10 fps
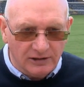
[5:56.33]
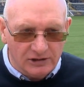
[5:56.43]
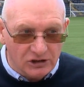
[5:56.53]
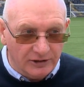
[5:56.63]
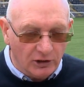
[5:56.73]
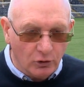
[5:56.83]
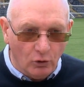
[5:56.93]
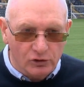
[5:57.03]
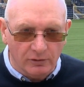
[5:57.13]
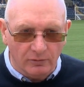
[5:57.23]
slid
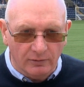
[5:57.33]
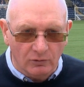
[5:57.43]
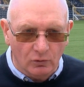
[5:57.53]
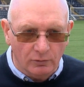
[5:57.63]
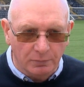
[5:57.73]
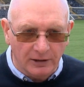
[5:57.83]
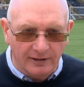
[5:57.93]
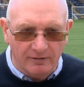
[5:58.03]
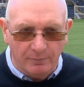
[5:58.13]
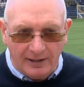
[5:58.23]
across and, and go and play
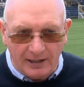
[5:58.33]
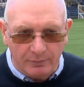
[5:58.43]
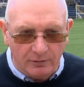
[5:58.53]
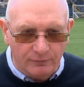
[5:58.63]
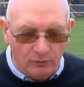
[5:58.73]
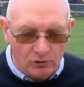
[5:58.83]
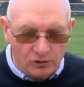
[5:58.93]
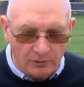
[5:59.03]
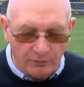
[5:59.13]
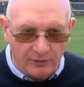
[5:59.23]
left back, but
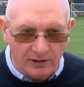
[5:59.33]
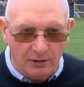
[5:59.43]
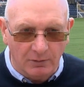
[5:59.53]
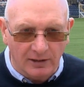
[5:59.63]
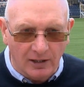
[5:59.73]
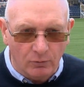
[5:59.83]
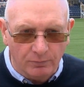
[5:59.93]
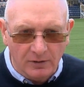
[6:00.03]
unfortunately with Frankie being out